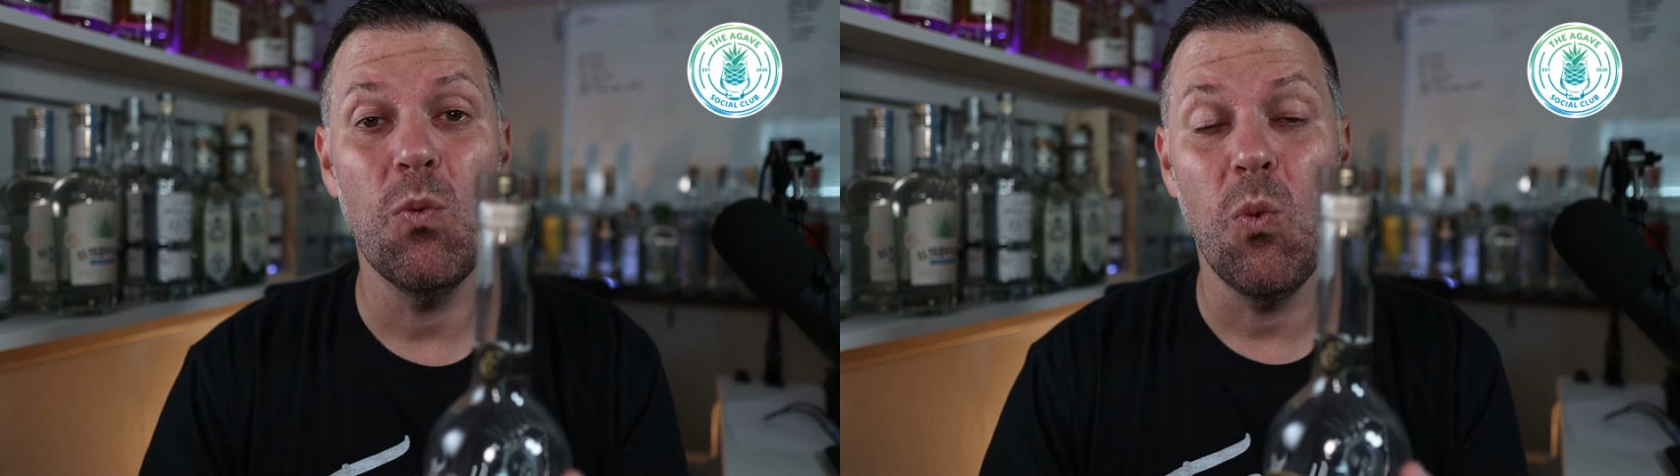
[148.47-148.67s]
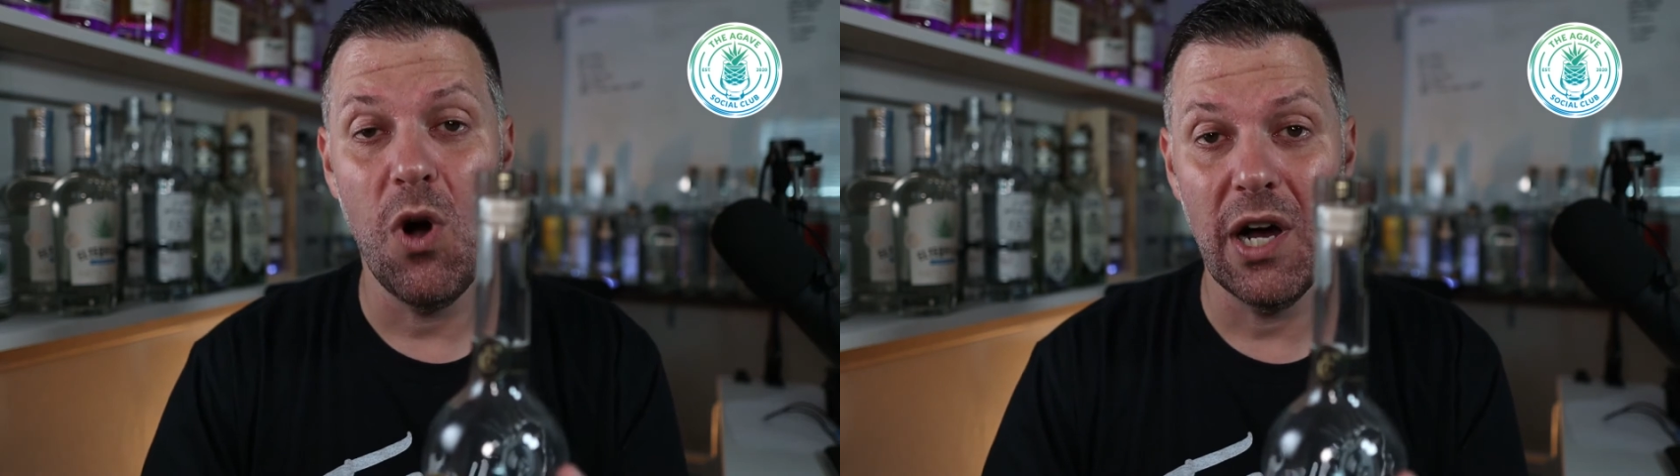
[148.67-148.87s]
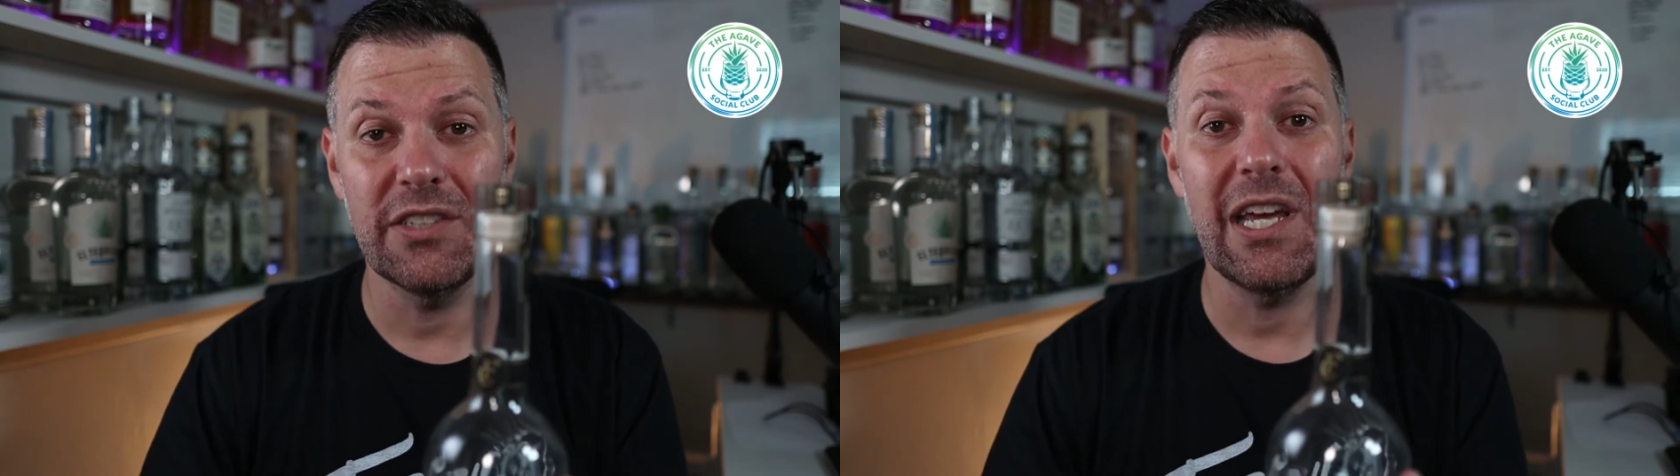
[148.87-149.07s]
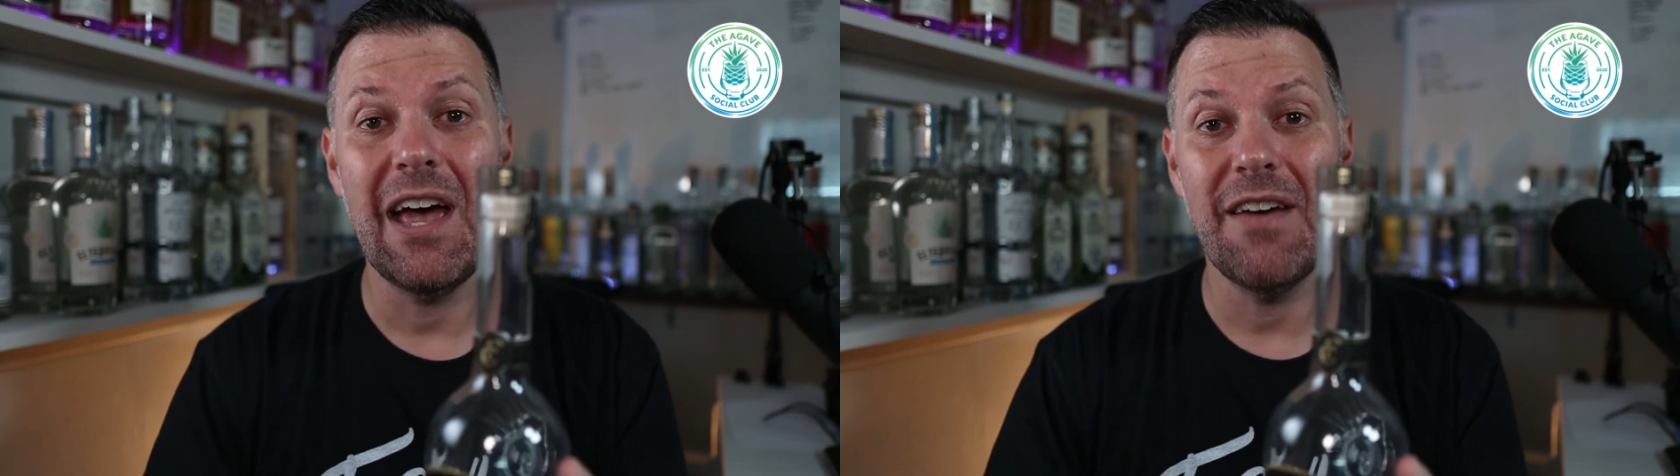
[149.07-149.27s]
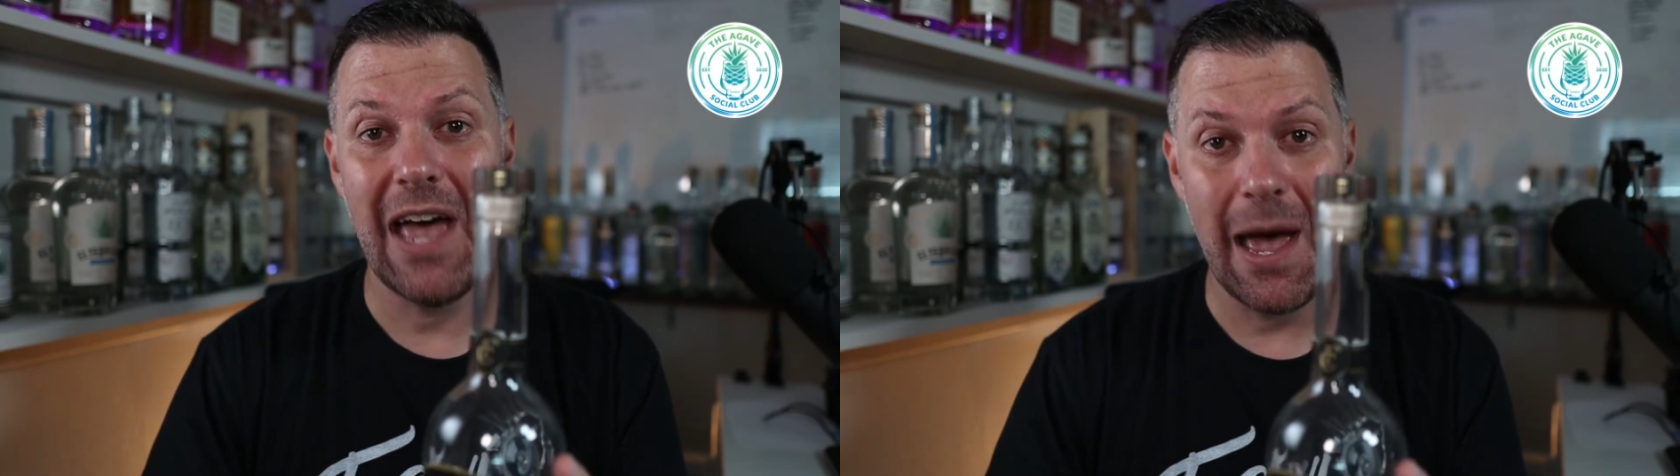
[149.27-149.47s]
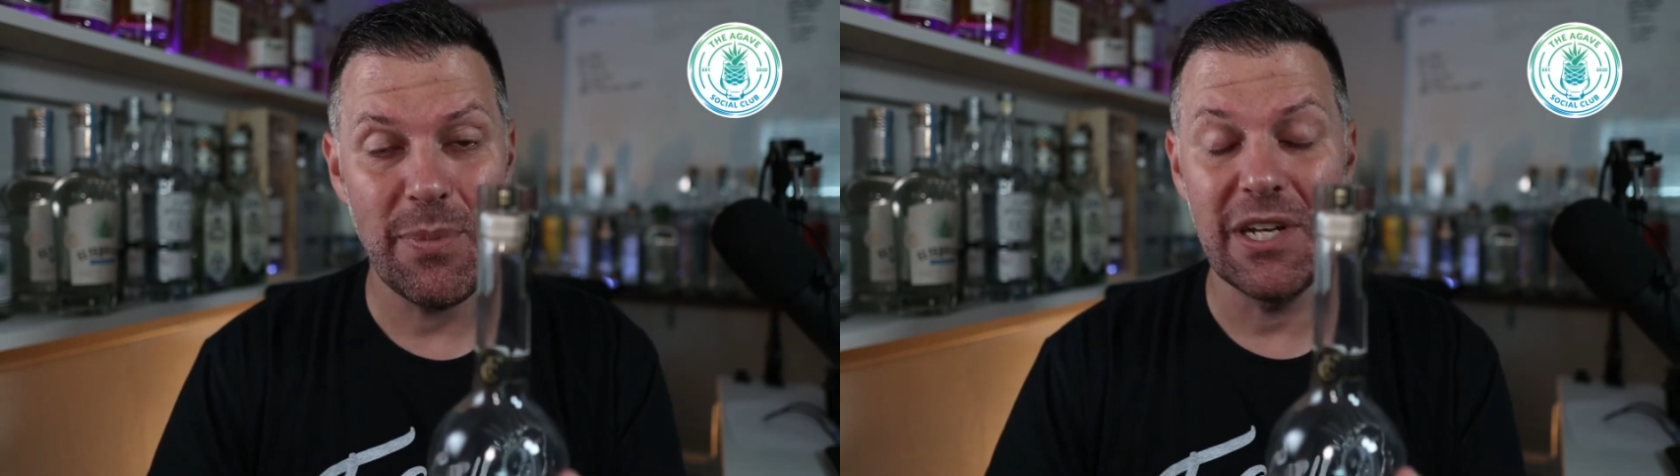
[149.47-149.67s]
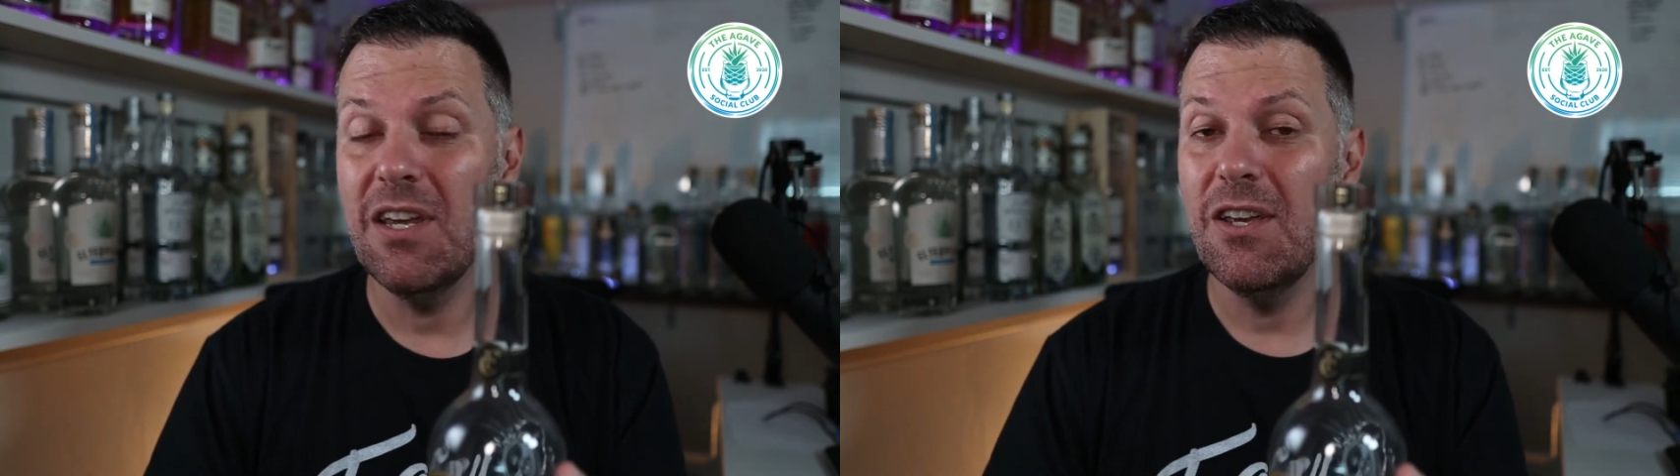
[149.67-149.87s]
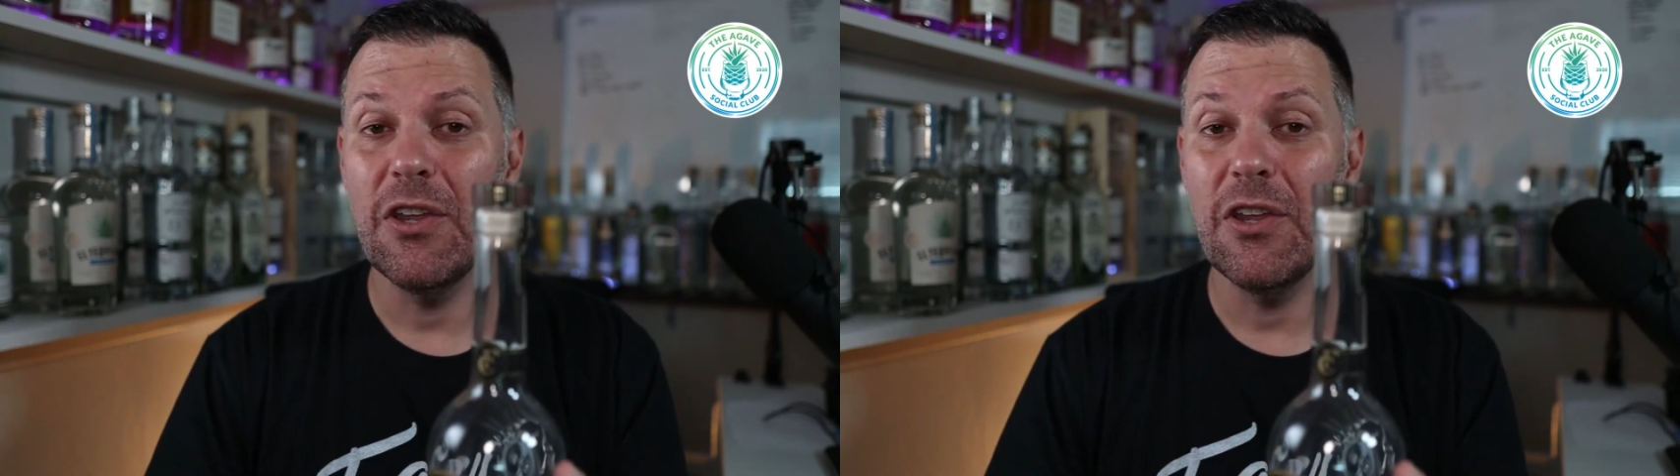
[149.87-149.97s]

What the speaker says: want to have happen.